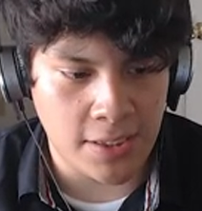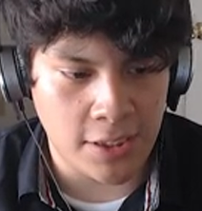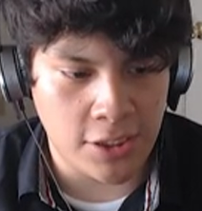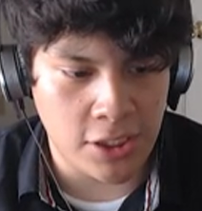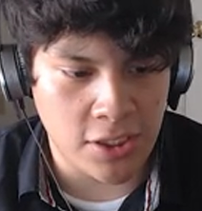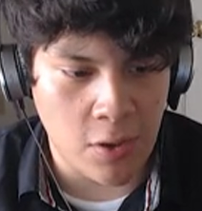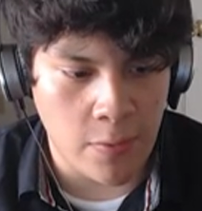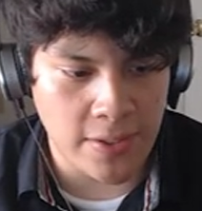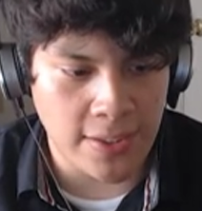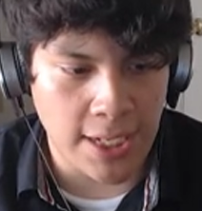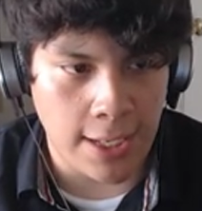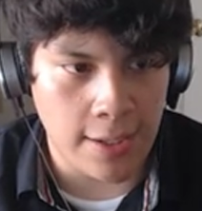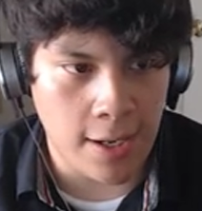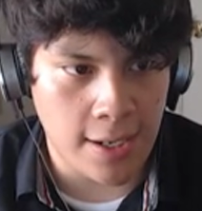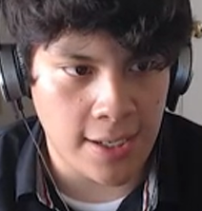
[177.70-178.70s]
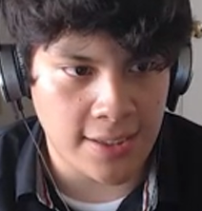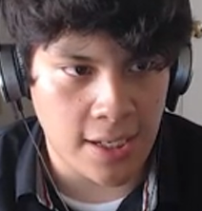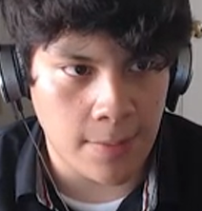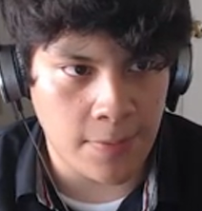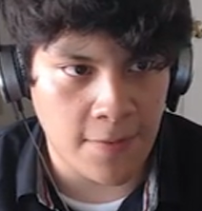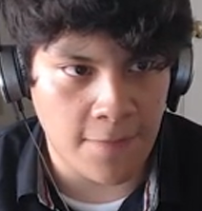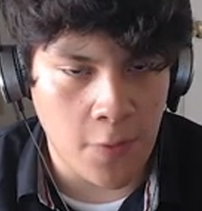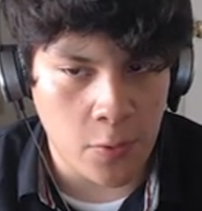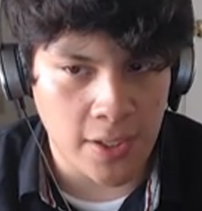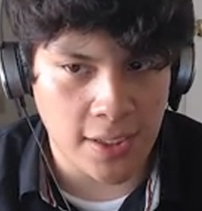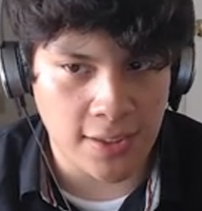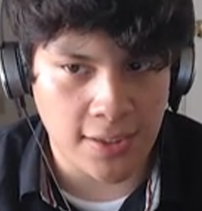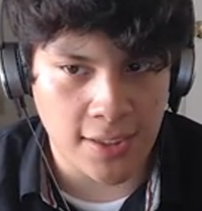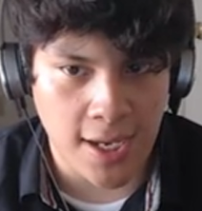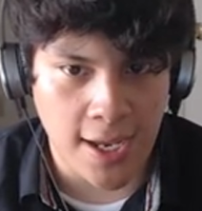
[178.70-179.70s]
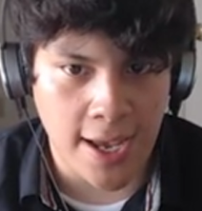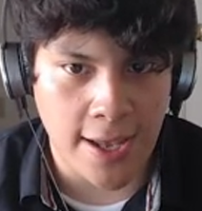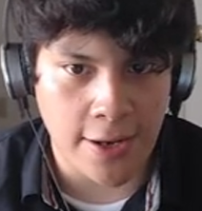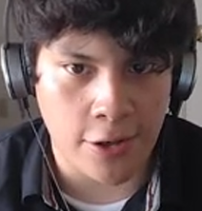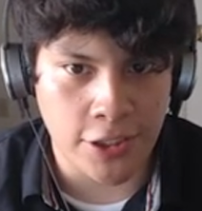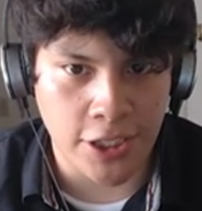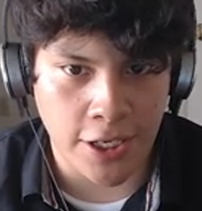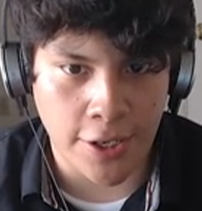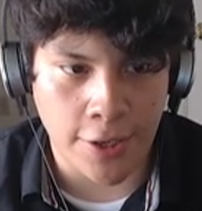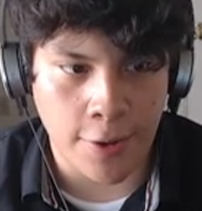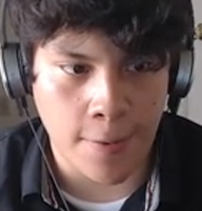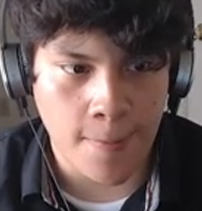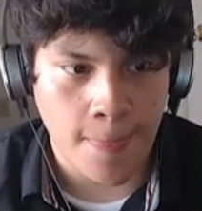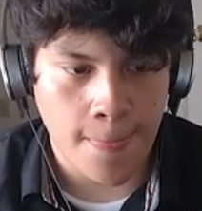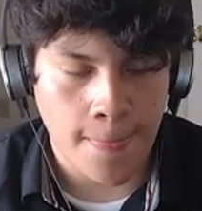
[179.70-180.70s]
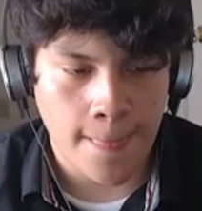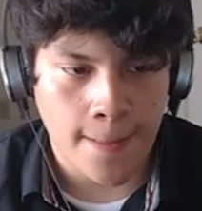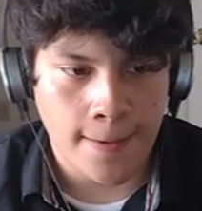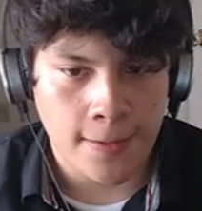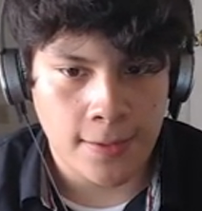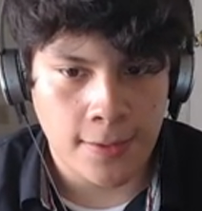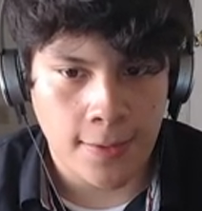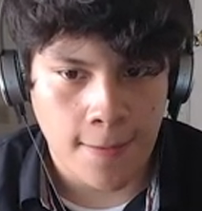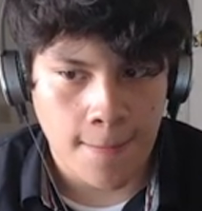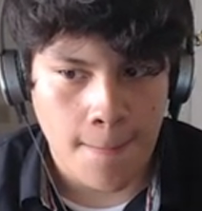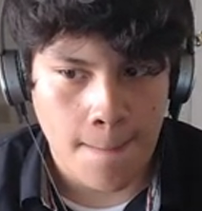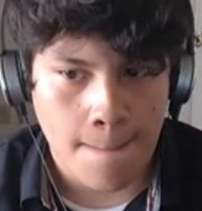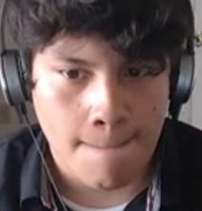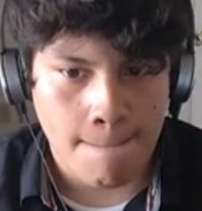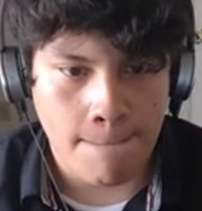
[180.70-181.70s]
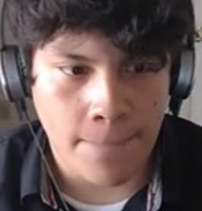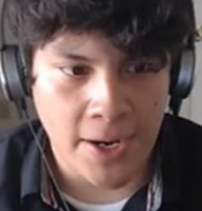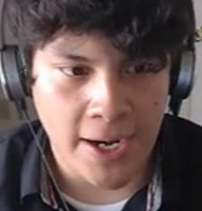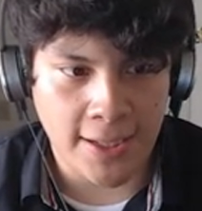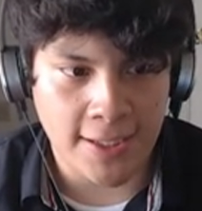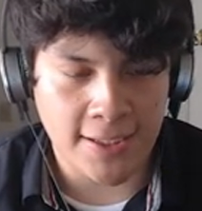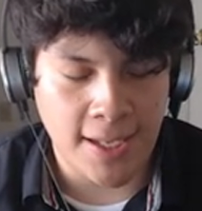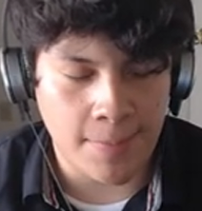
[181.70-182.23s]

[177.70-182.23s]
to just go into Inteleon and set up the focus uh, energy here. But at the same